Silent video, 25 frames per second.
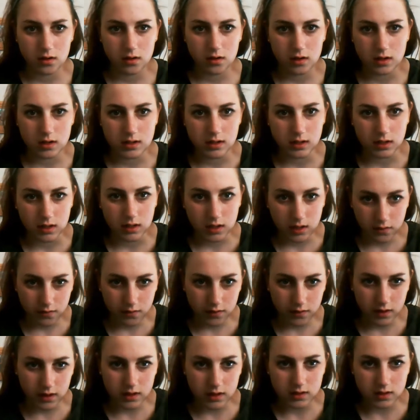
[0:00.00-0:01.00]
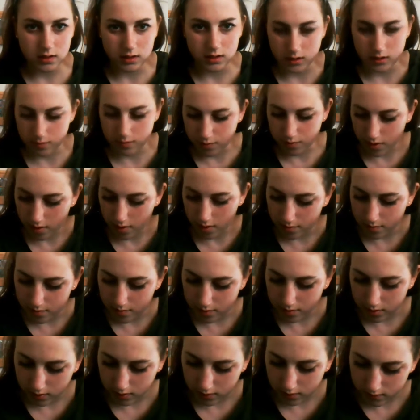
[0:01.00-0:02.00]
The significance is the
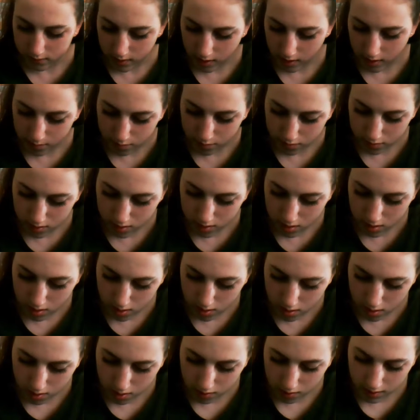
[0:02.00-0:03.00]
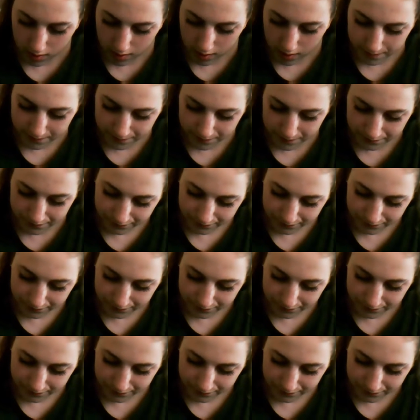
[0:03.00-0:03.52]
probability of type 1 error. Okay.